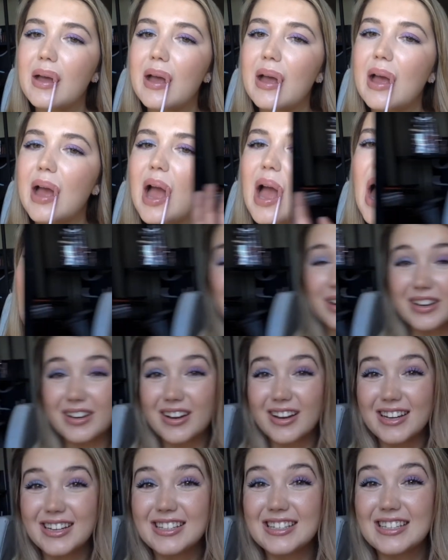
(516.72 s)
Well, alright
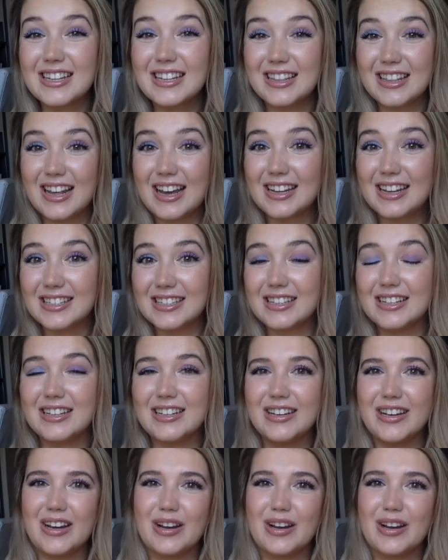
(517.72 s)
guys, that's it.